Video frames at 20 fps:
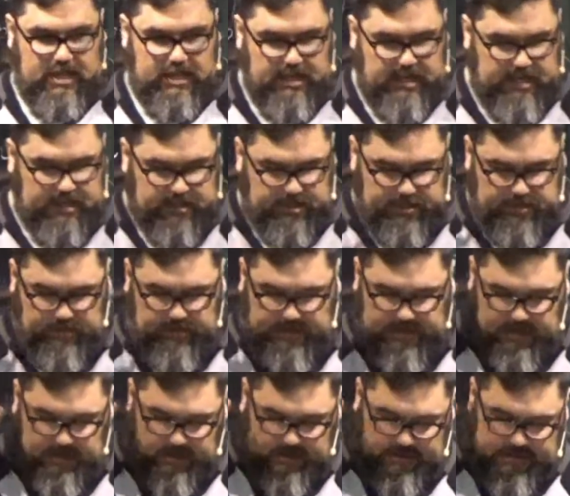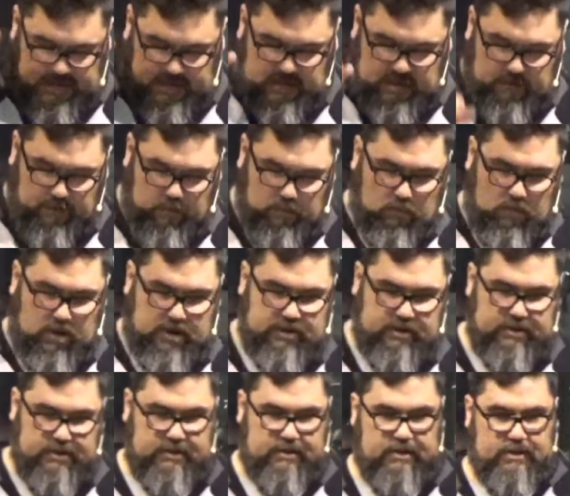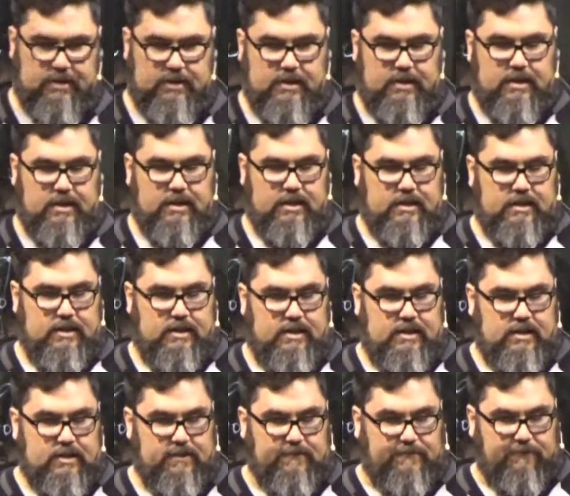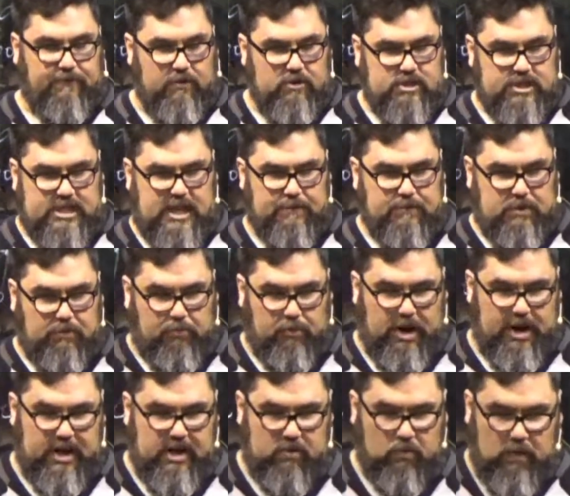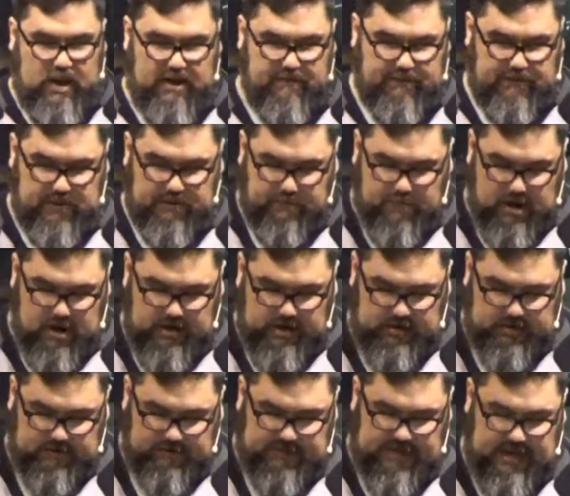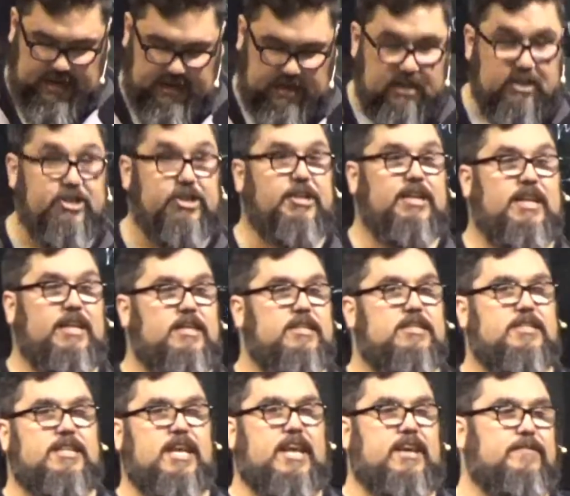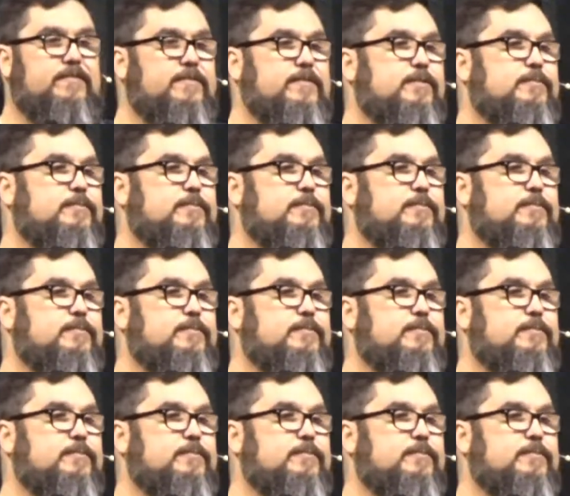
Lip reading: you need to do to get out of debt, number 1, the first step to breaking away from the bondage of debt is you need to save.